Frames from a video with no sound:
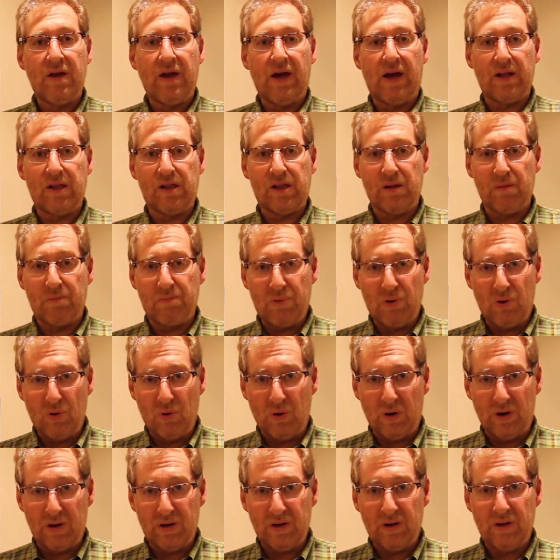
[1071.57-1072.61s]
at
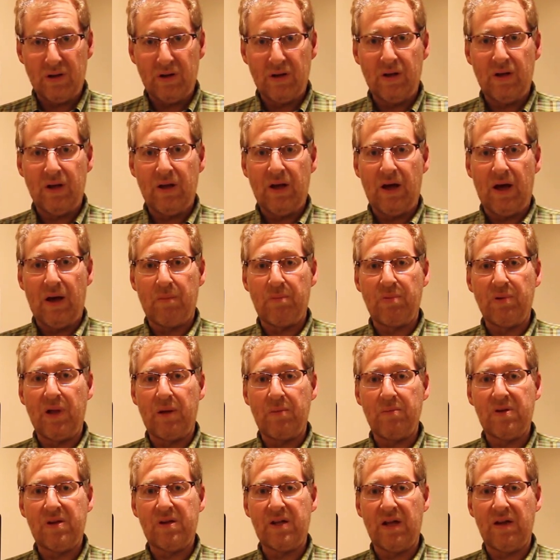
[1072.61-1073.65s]

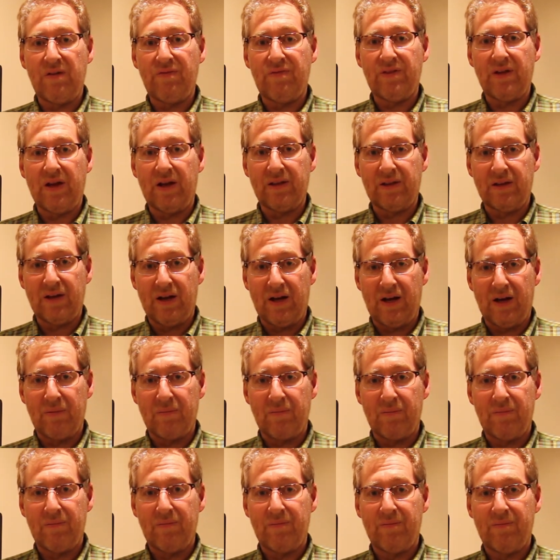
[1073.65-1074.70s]

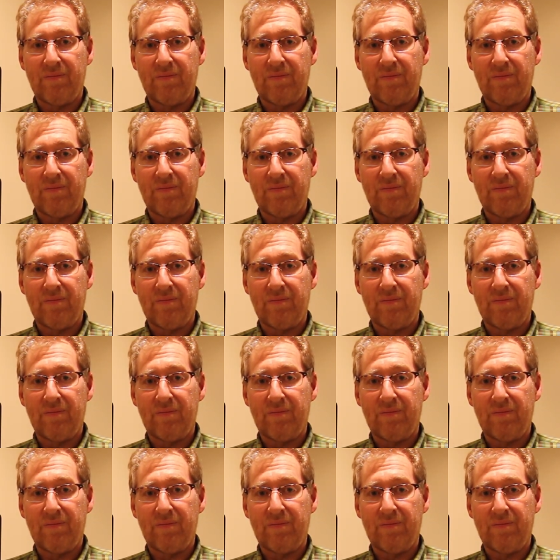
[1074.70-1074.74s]
support@blumsafe.com.